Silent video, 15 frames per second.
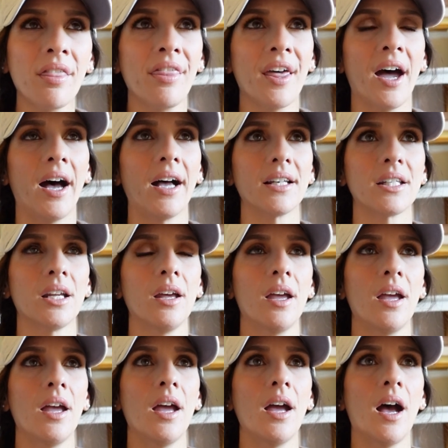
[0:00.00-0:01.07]
that
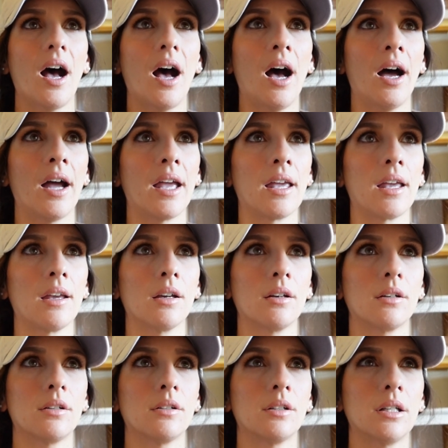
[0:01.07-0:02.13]
I
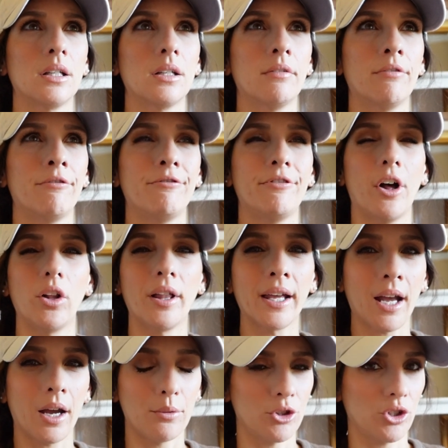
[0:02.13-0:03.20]
felt
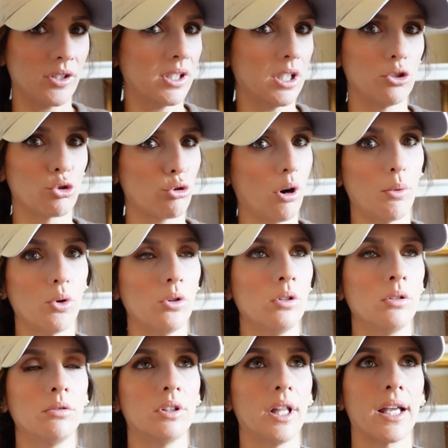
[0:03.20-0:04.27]
like I was just in
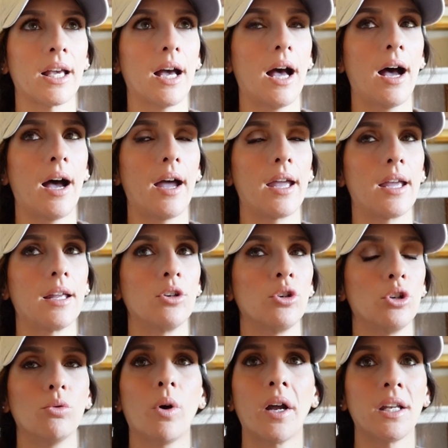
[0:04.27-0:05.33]
trouble. Like I
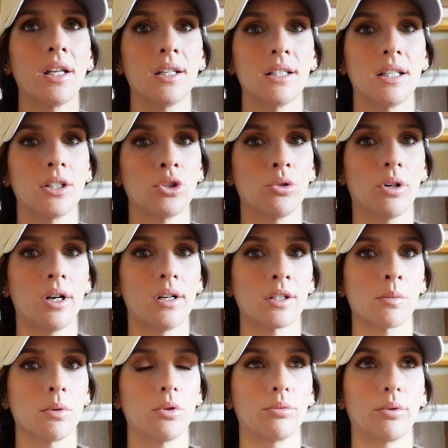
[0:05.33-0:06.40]
knew I needed to get to a
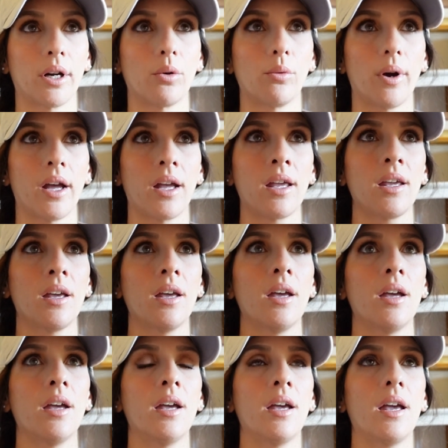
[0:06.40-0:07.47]
hospital right away
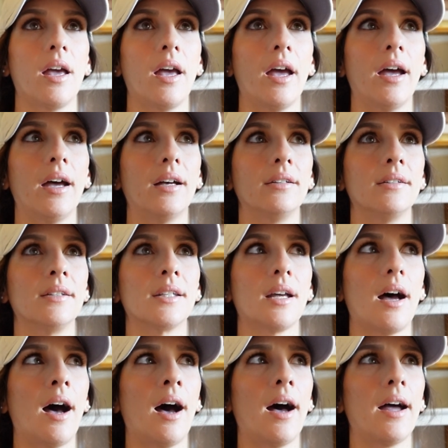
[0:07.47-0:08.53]
and
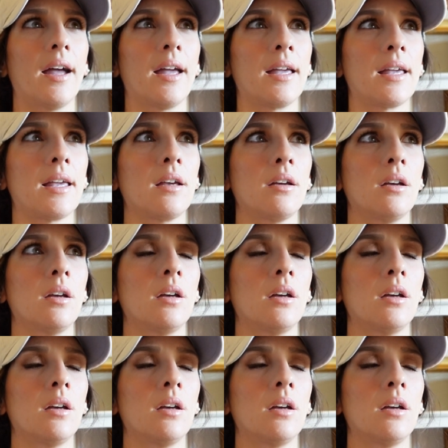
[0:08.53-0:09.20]
I,